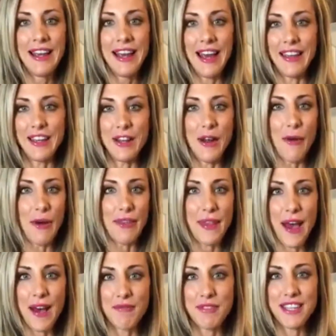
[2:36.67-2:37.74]
And you know what
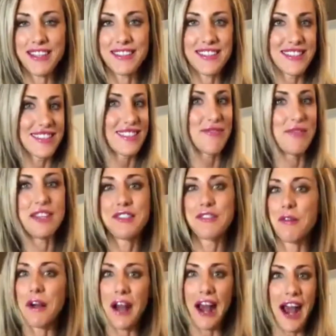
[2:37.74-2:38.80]
that means? It means
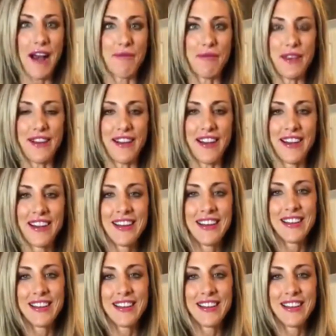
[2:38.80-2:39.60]
we're happier.